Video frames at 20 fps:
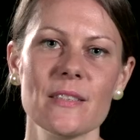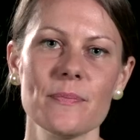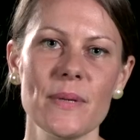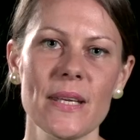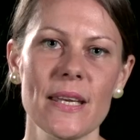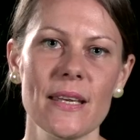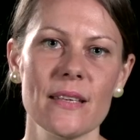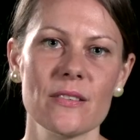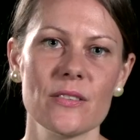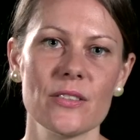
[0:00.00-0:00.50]

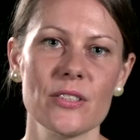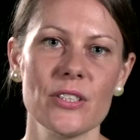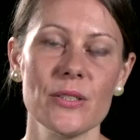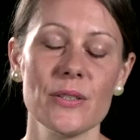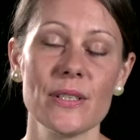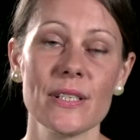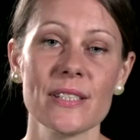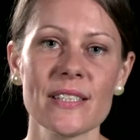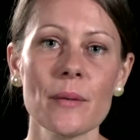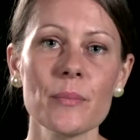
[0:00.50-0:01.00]
speaks
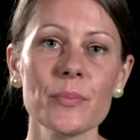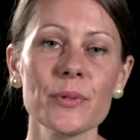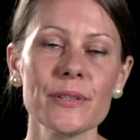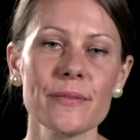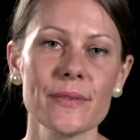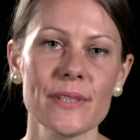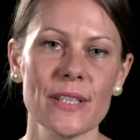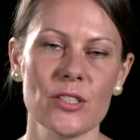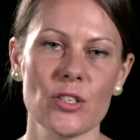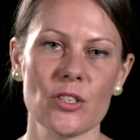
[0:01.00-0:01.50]
to
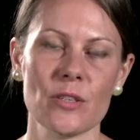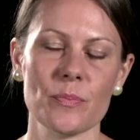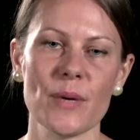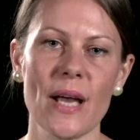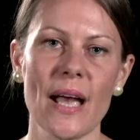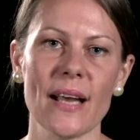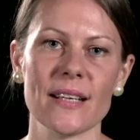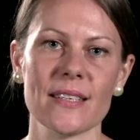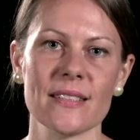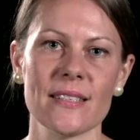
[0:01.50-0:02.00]
contemporary religious
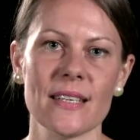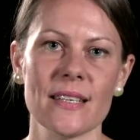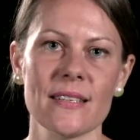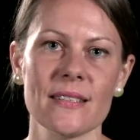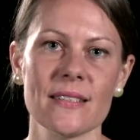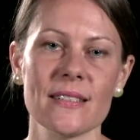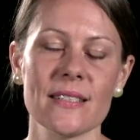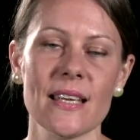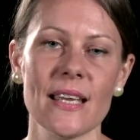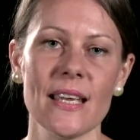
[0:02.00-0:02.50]

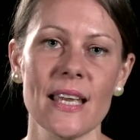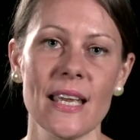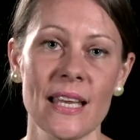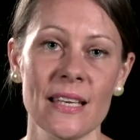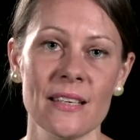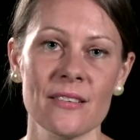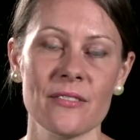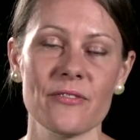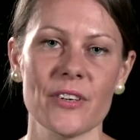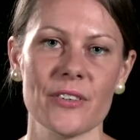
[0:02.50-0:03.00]
practices
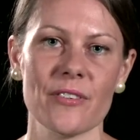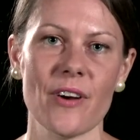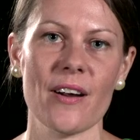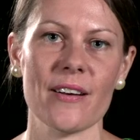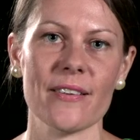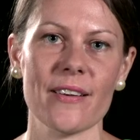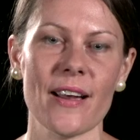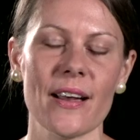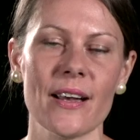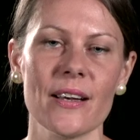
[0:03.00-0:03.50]
in
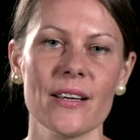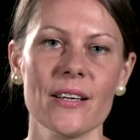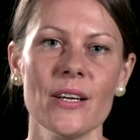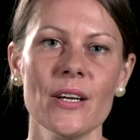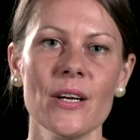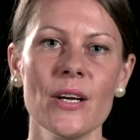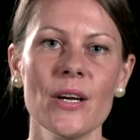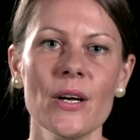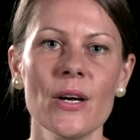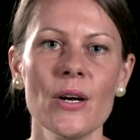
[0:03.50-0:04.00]
Ferrara.
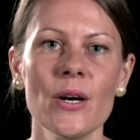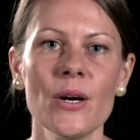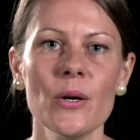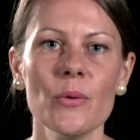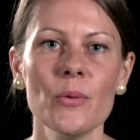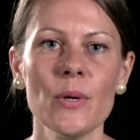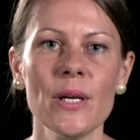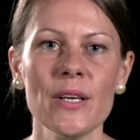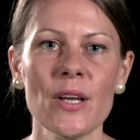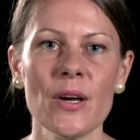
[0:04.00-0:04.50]

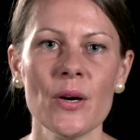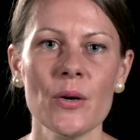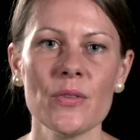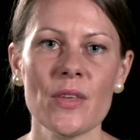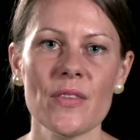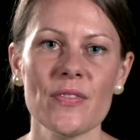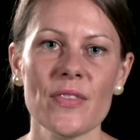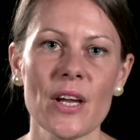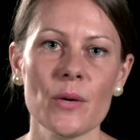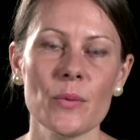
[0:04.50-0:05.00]
We know
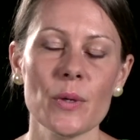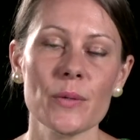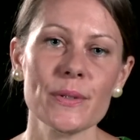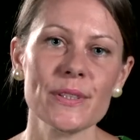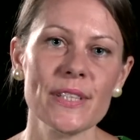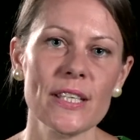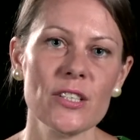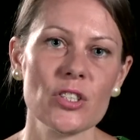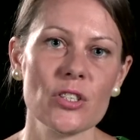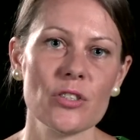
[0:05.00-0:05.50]
that there were
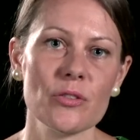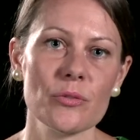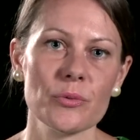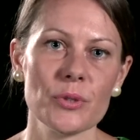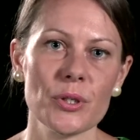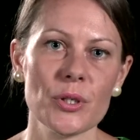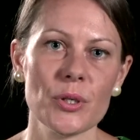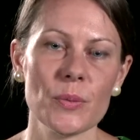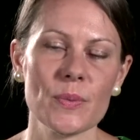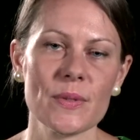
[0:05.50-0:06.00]
religious
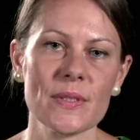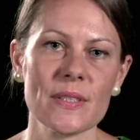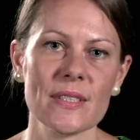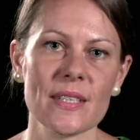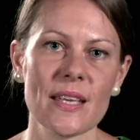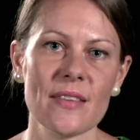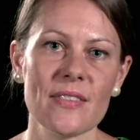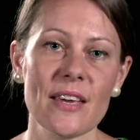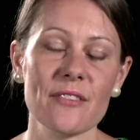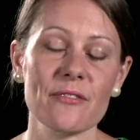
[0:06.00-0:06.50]

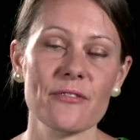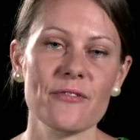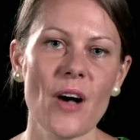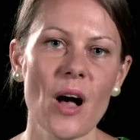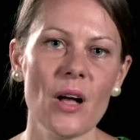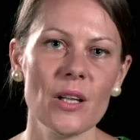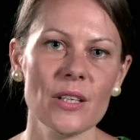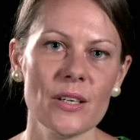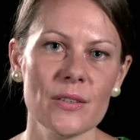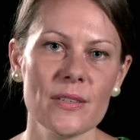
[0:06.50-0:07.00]
groups that
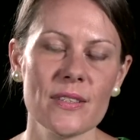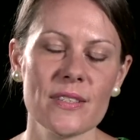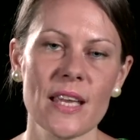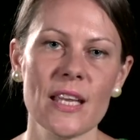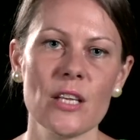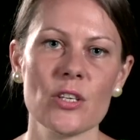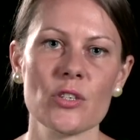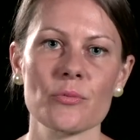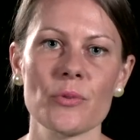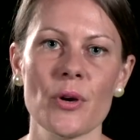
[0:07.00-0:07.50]
followed
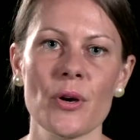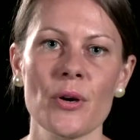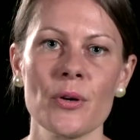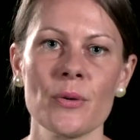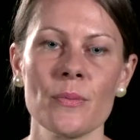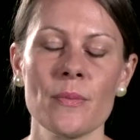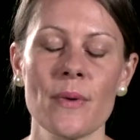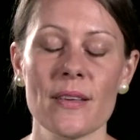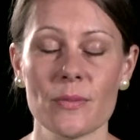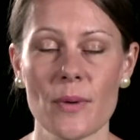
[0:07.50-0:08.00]
St.
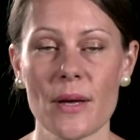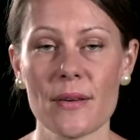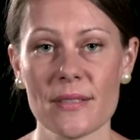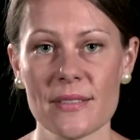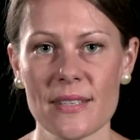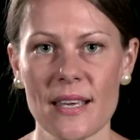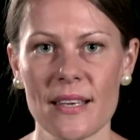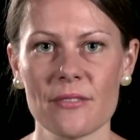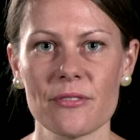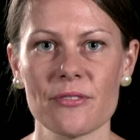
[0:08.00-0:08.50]
Jerome as well
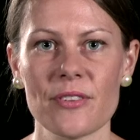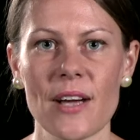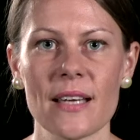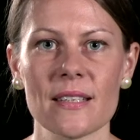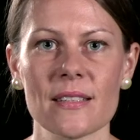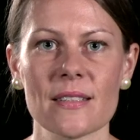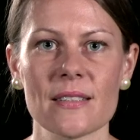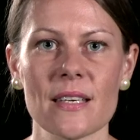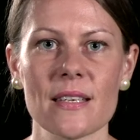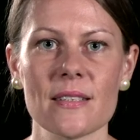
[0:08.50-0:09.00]
as St.
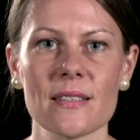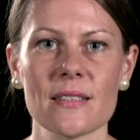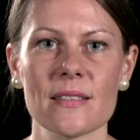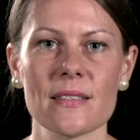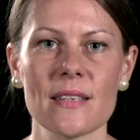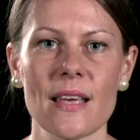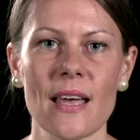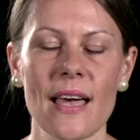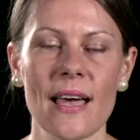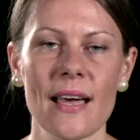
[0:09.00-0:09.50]

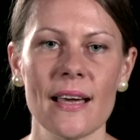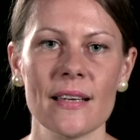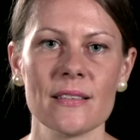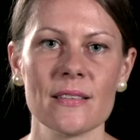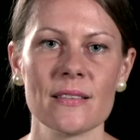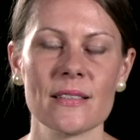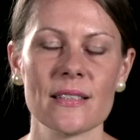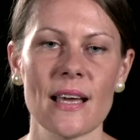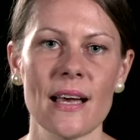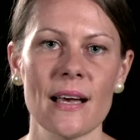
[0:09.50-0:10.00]
Francis,
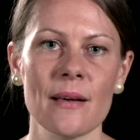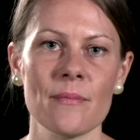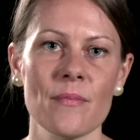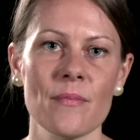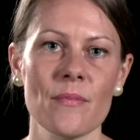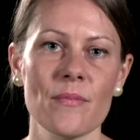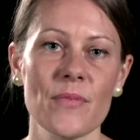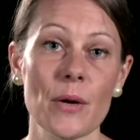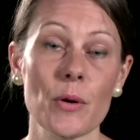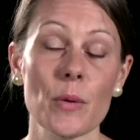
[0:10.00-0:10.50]
and
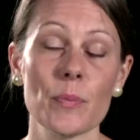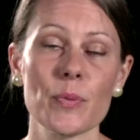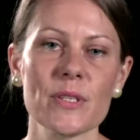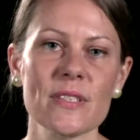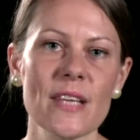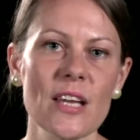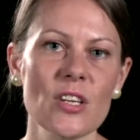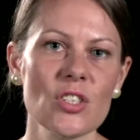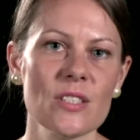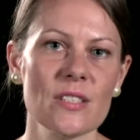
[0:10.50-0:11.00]
there were
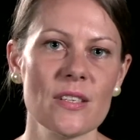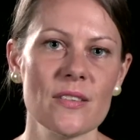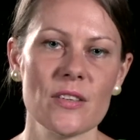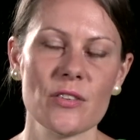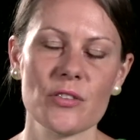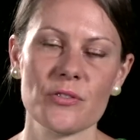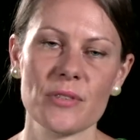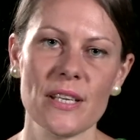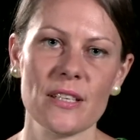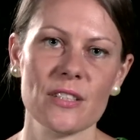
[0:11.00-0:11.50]
processions in the
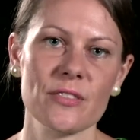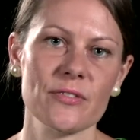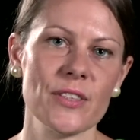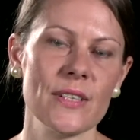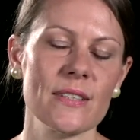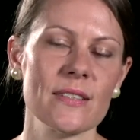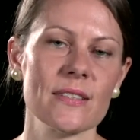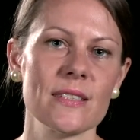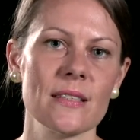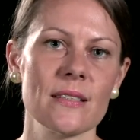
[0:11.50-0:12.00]
streets, for
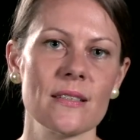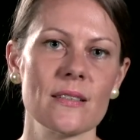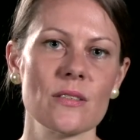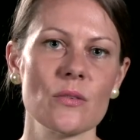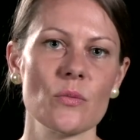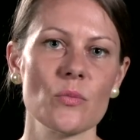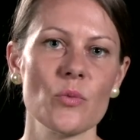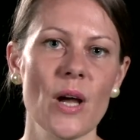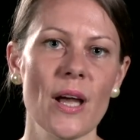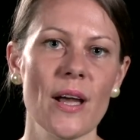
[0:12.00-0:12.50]

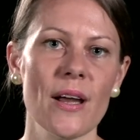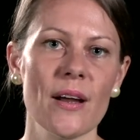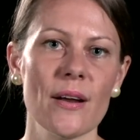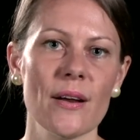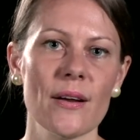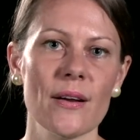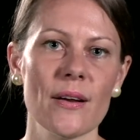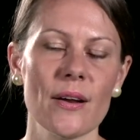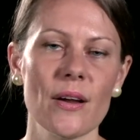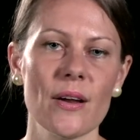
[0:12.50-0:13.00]
instance,
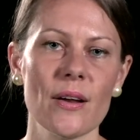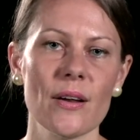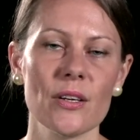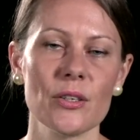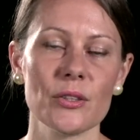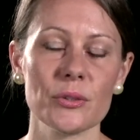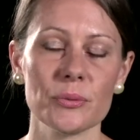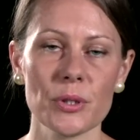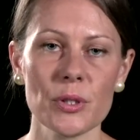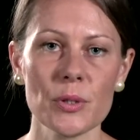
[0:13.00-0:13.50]
where
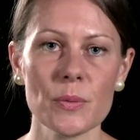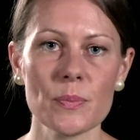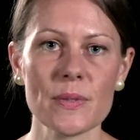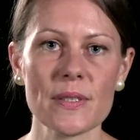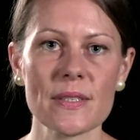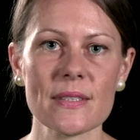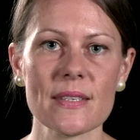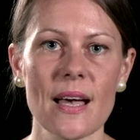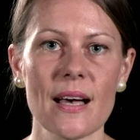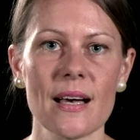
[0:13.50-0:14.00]

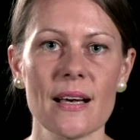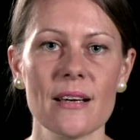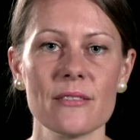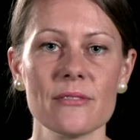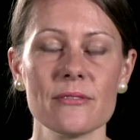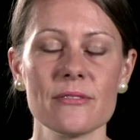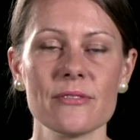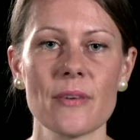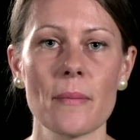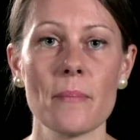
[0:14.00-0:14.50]
groups
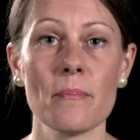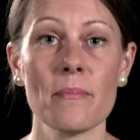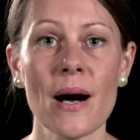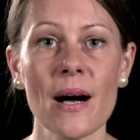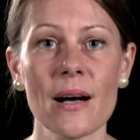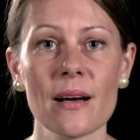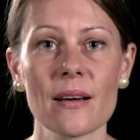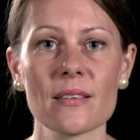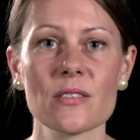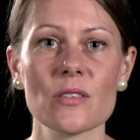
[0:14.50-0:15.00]
of
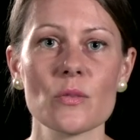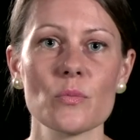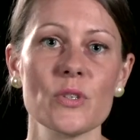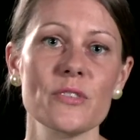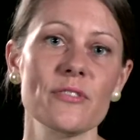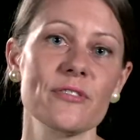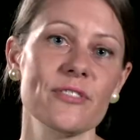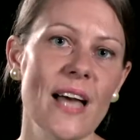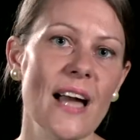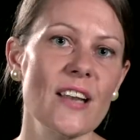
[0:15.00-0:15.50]
monks
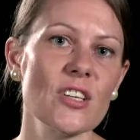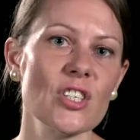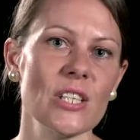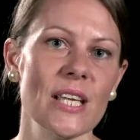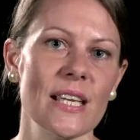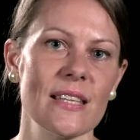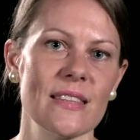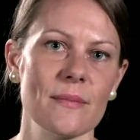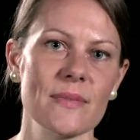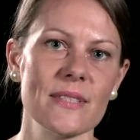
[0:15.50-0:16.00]
would
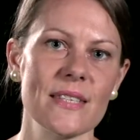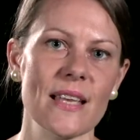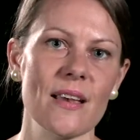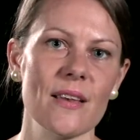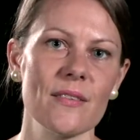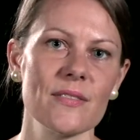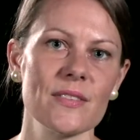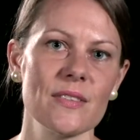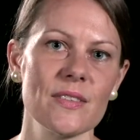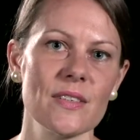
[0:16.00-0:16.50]
flagellate
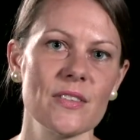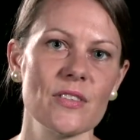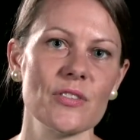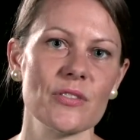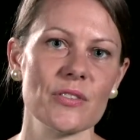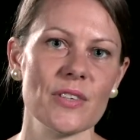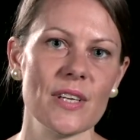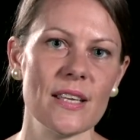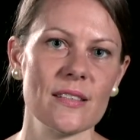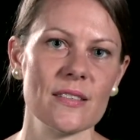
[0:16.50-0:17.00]
themselves in the
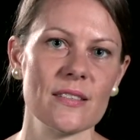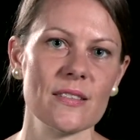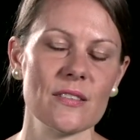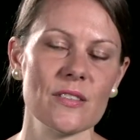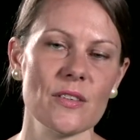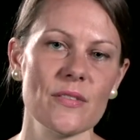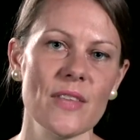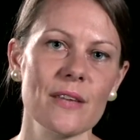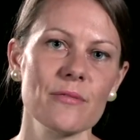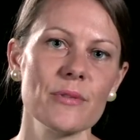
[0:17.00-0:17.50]
streets.
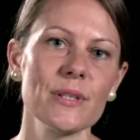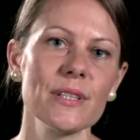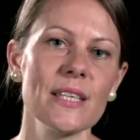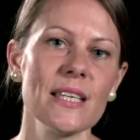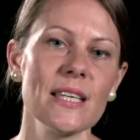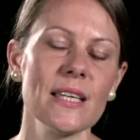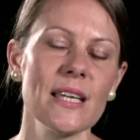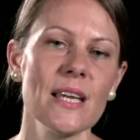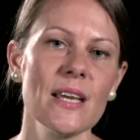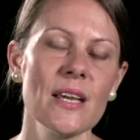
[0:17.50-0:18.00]
So they
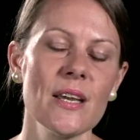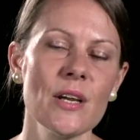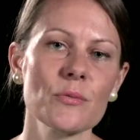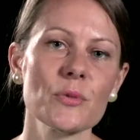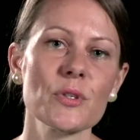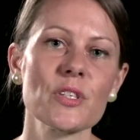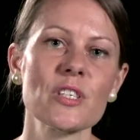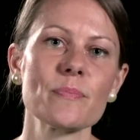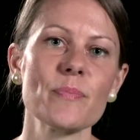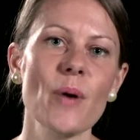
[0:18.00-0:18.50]
really
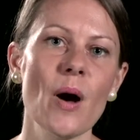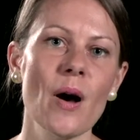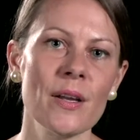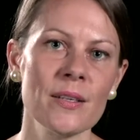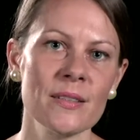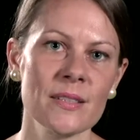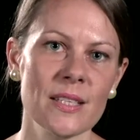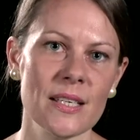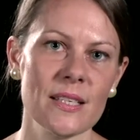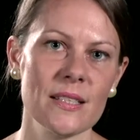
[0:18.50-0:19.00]

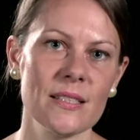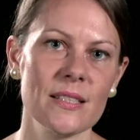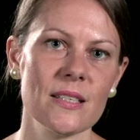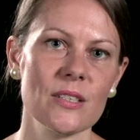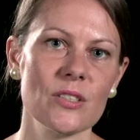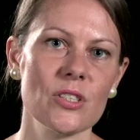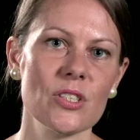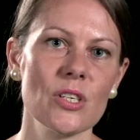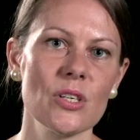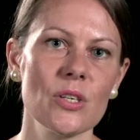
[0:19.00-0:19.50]
responded
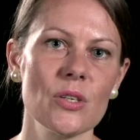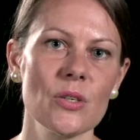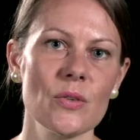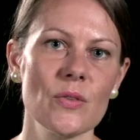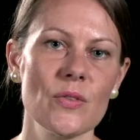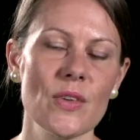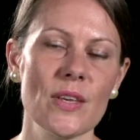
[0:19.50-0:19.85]
to